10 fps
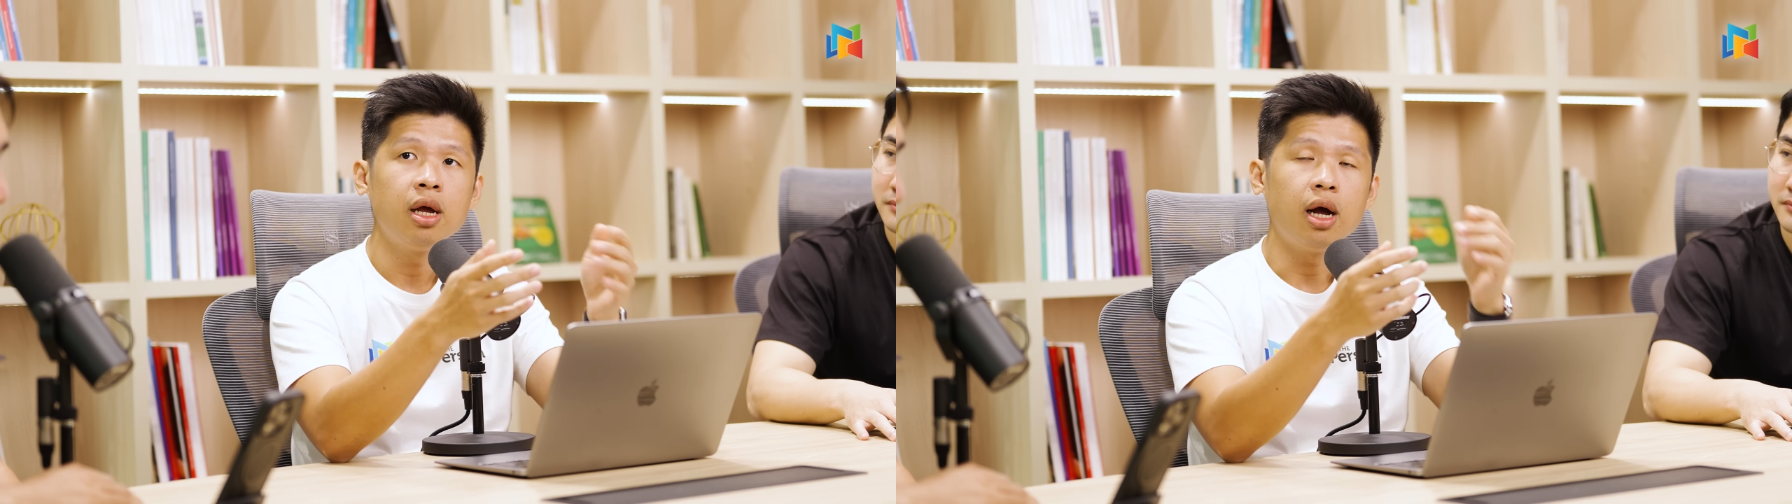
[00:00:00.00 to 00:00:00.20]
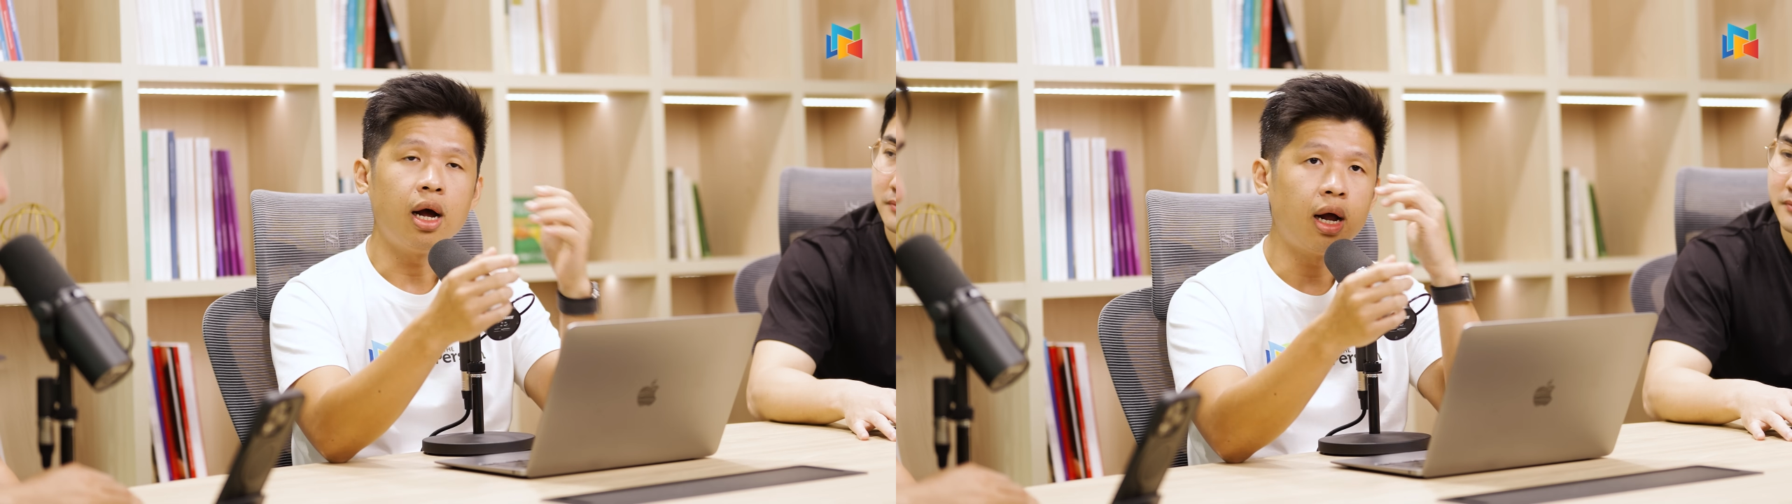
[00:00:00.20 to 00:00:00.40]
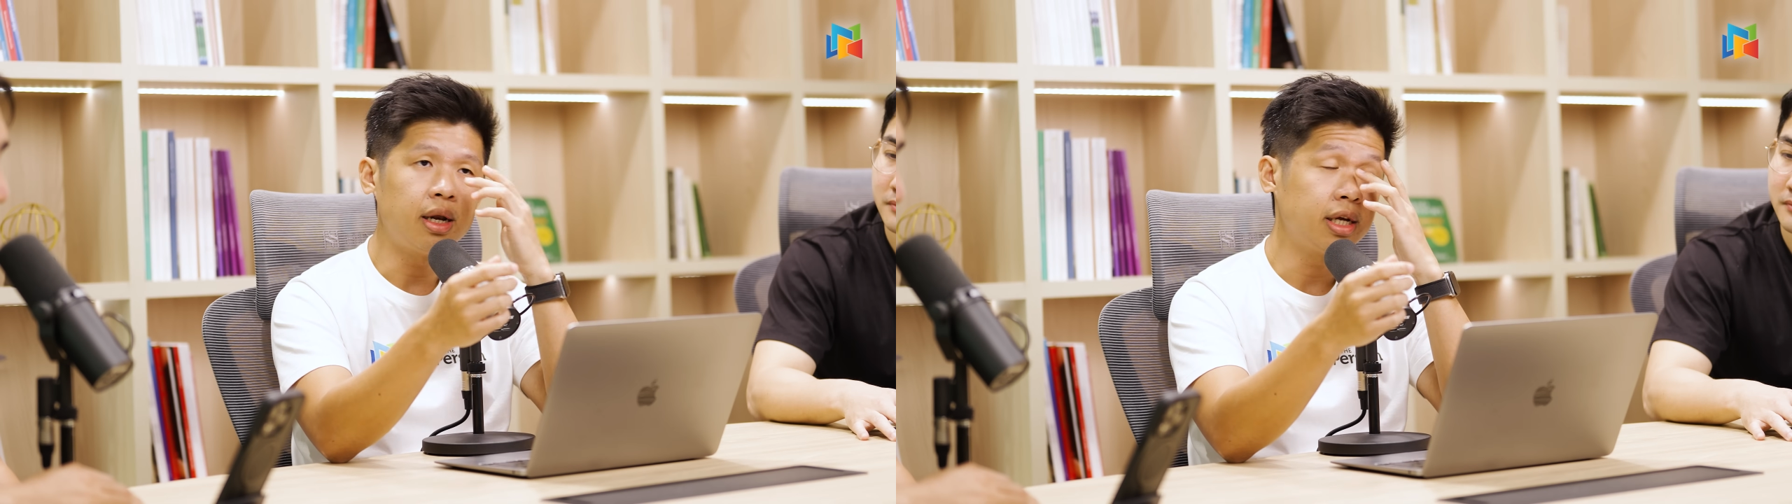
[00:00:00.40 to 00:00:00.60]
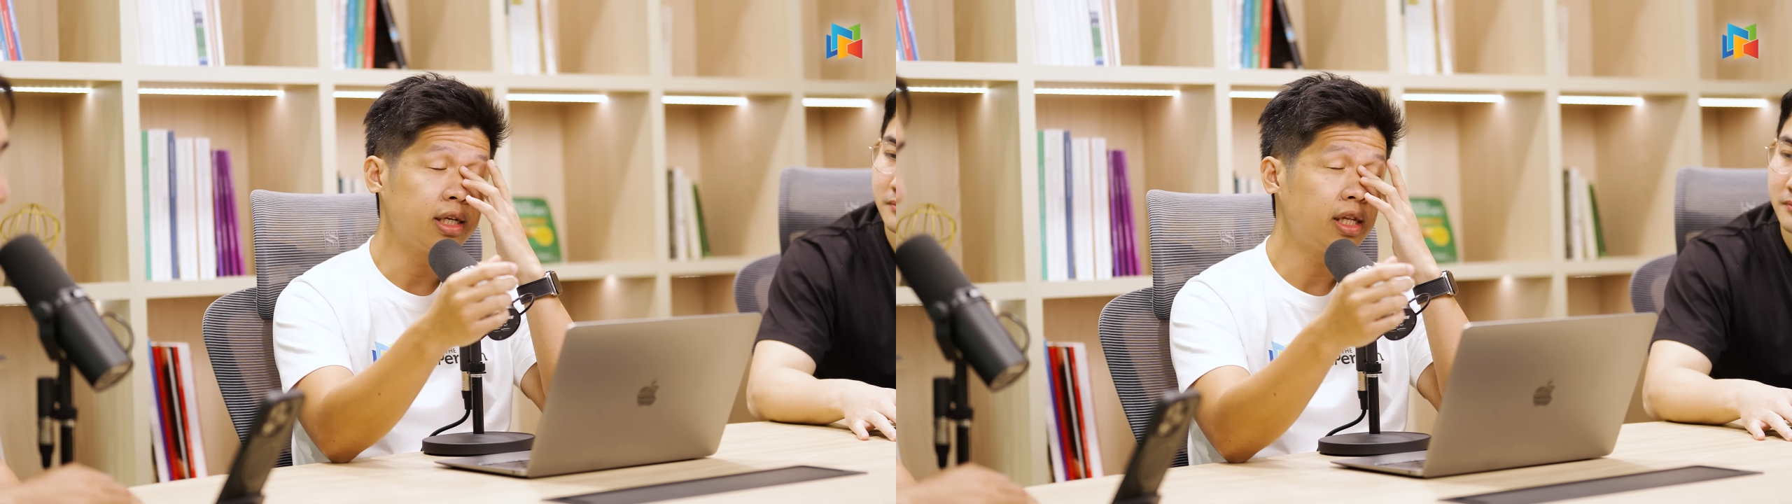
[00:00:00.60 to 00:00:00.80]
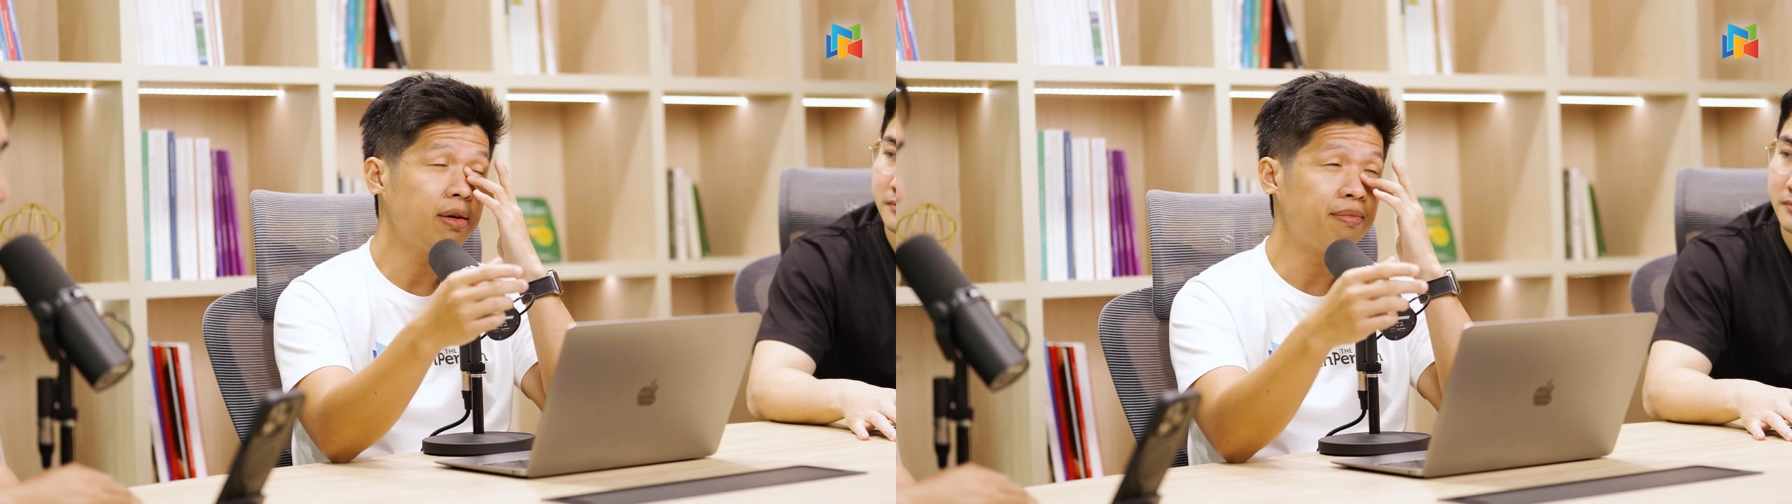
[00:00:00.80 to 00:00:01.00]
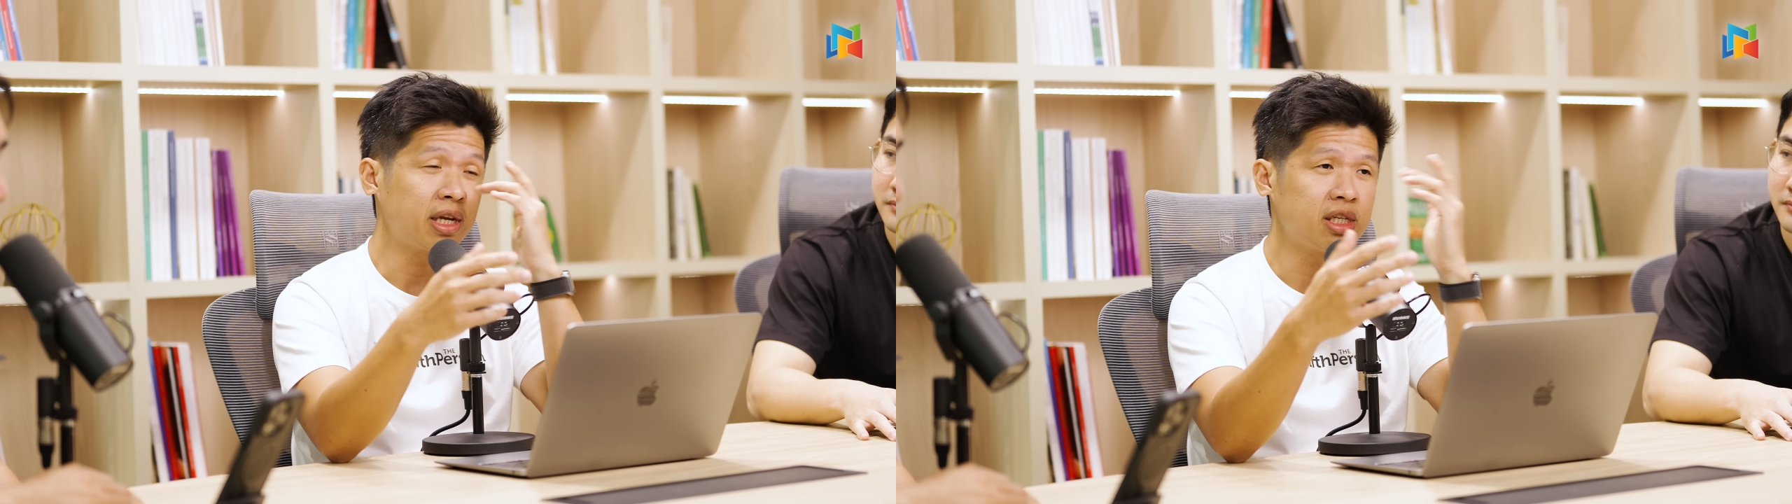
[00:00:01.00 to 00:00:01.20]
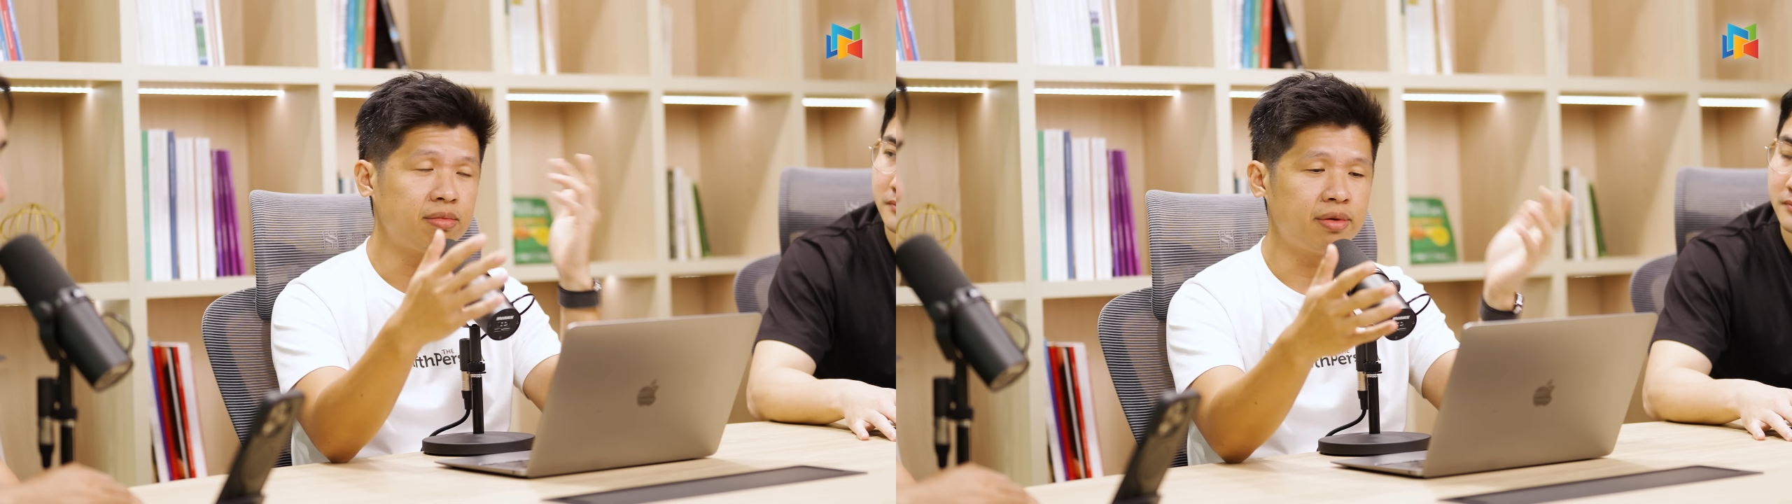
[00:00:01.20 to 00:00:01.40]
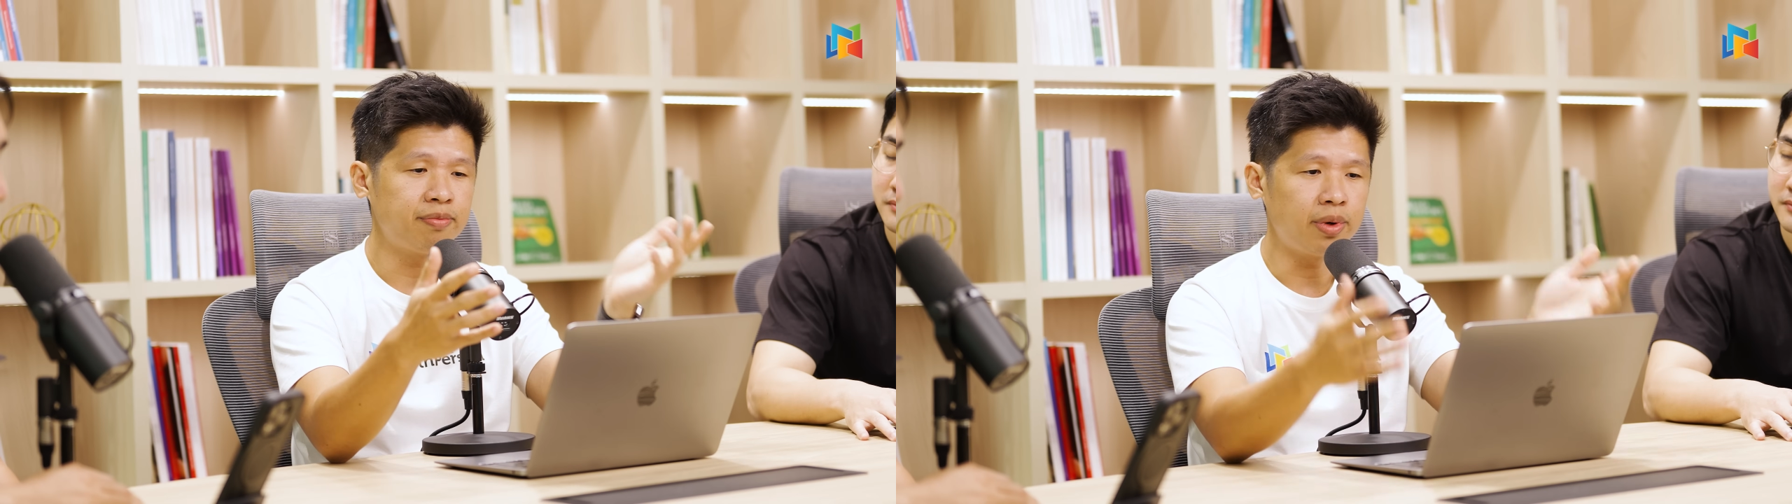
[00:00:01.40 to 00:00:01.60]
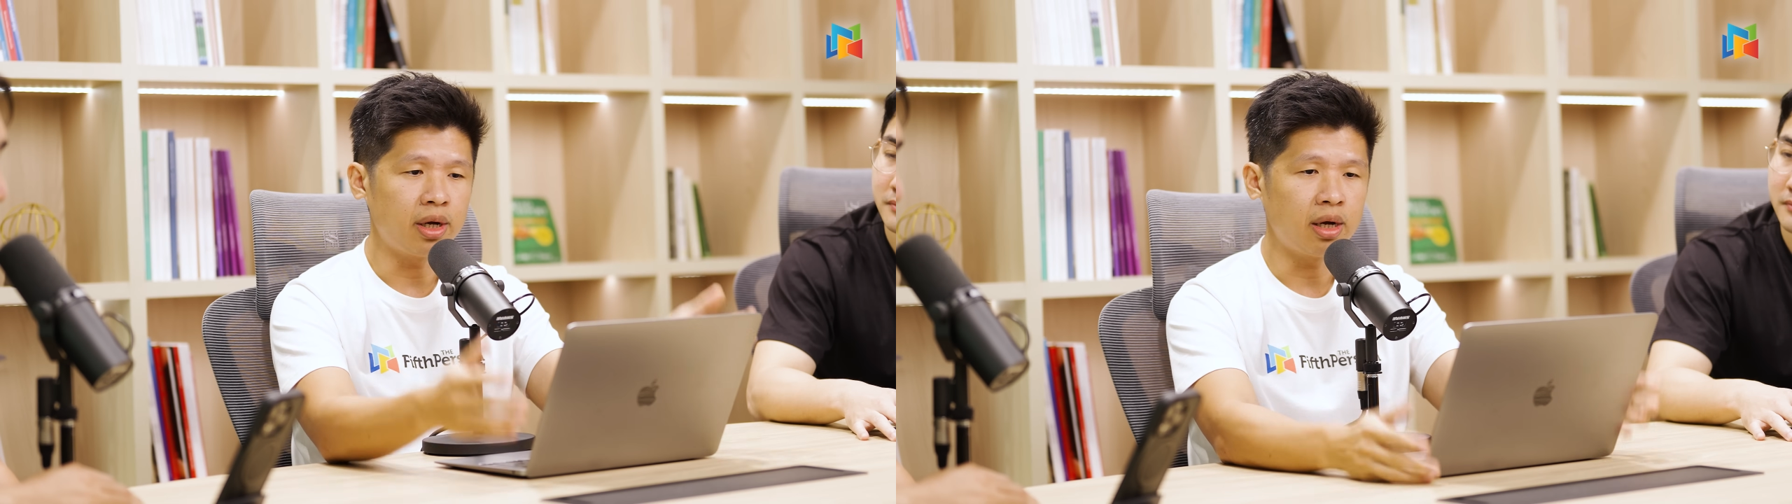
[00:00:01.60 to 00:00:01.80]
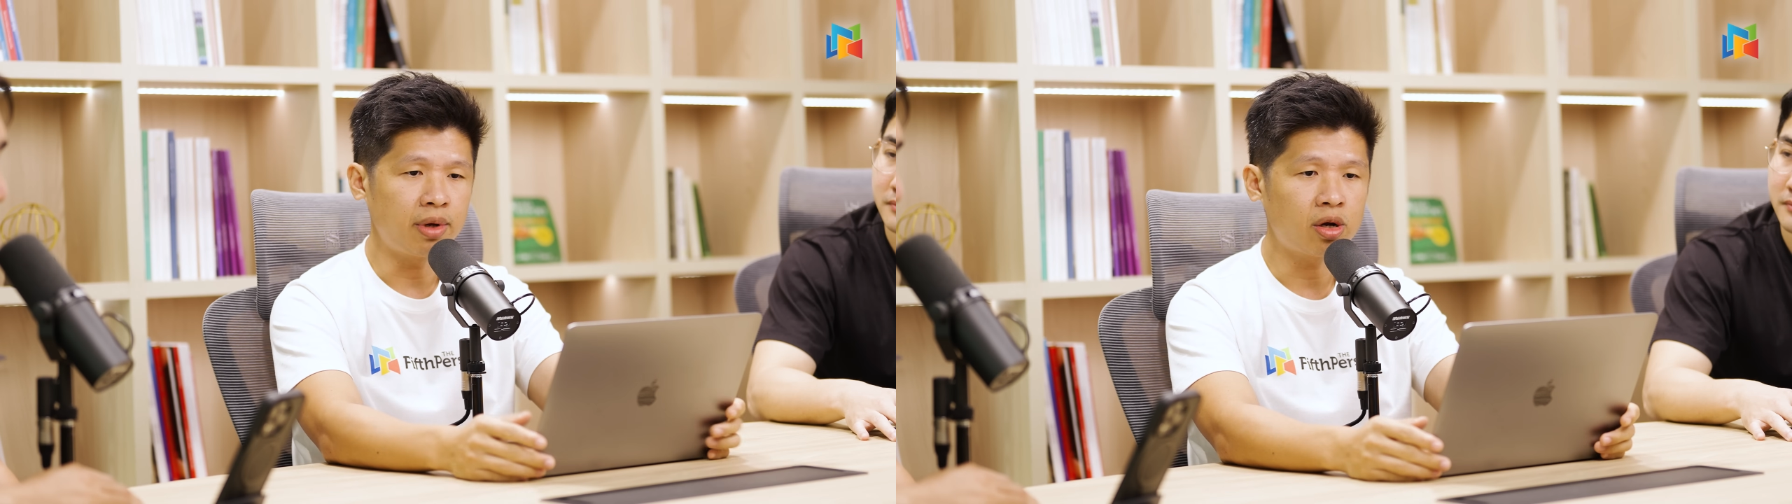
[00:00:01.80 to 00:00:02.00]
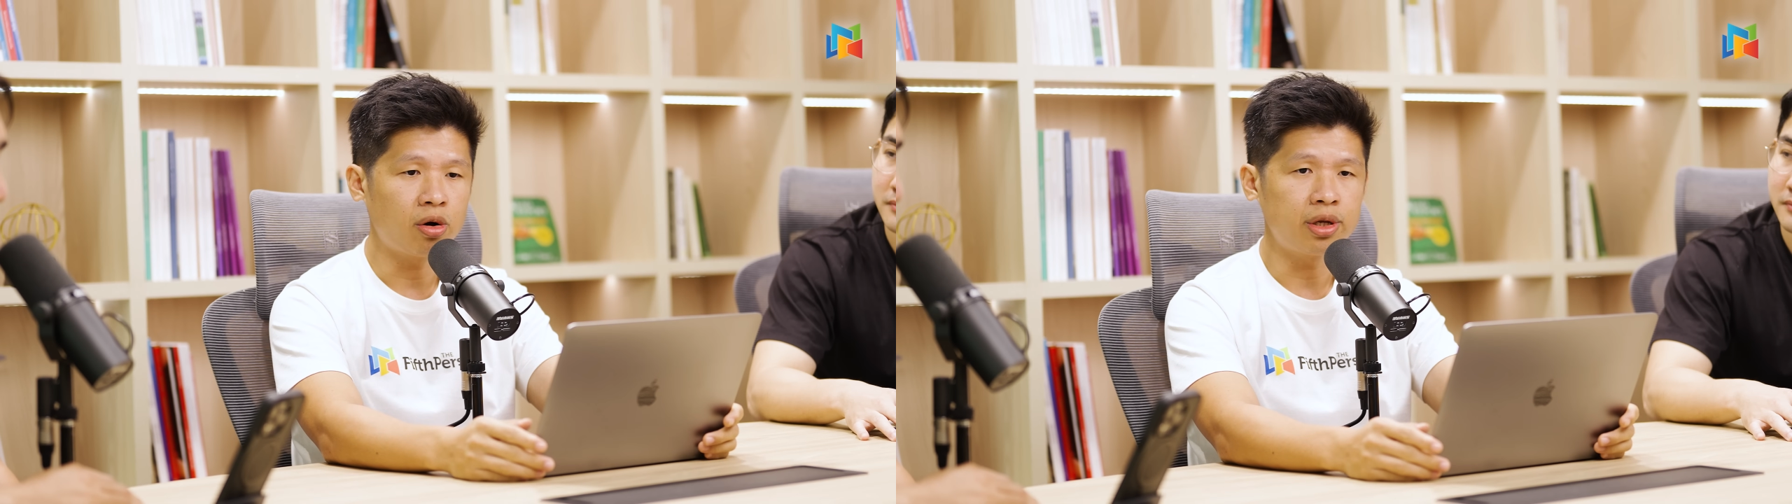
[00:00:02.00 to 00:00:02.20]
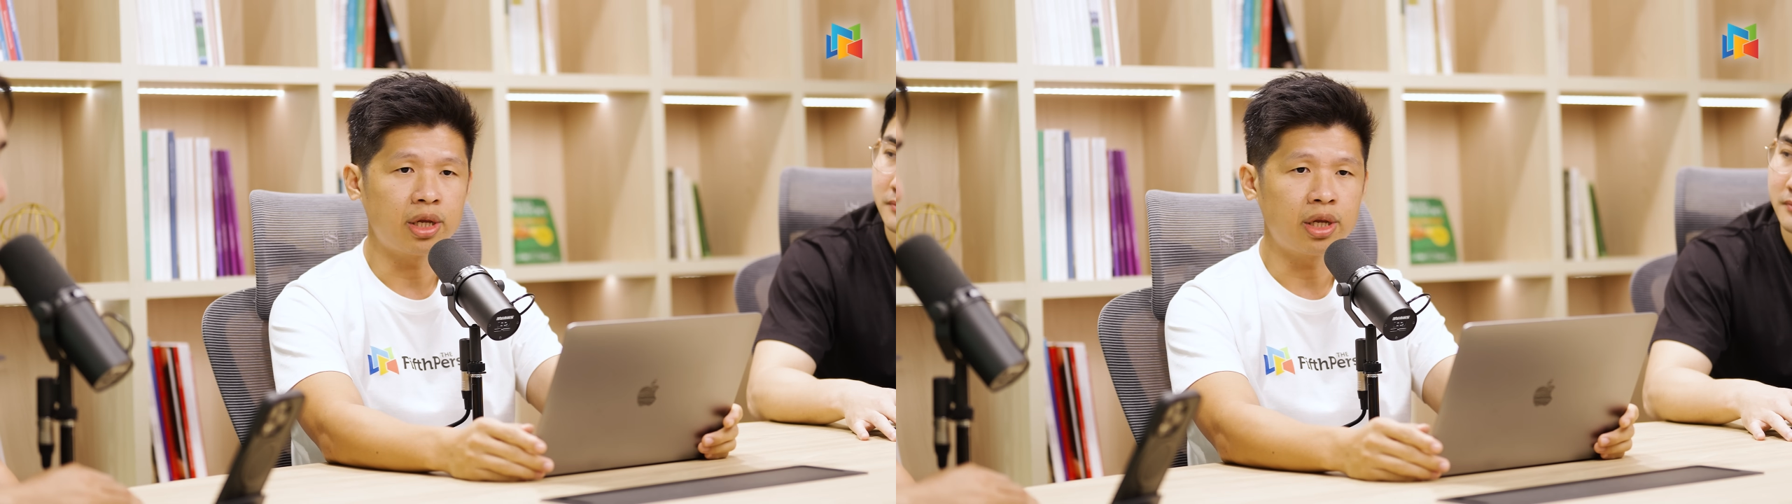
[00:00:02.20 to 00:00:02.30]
There's I think a maximum Bitcoin